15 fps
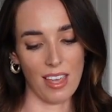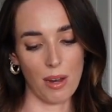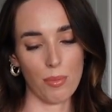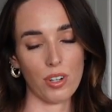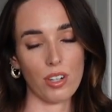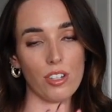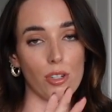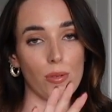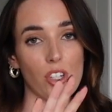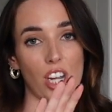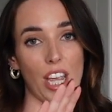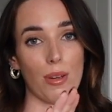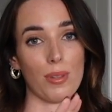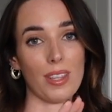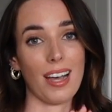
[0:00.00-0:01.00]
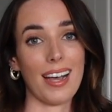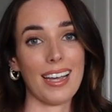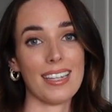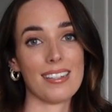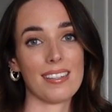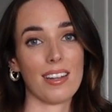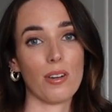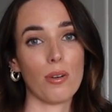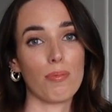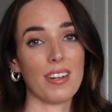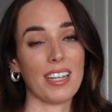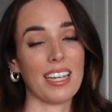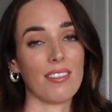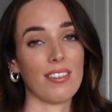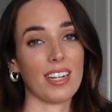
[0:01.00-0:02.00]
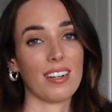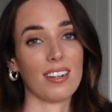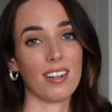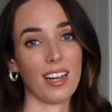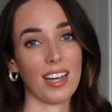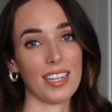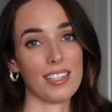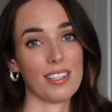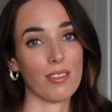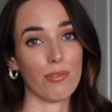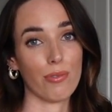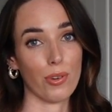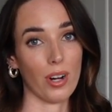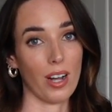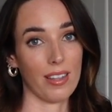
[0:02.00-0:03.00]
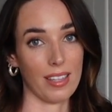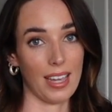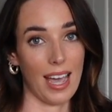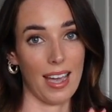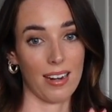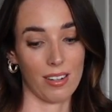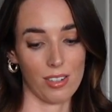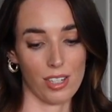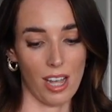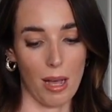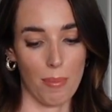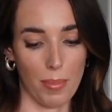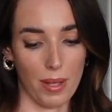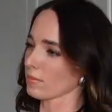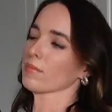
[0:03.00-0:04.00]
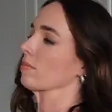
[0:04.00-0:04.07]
Then we're gonna do a shake with ice and hopefully give it a nice frothy head on top.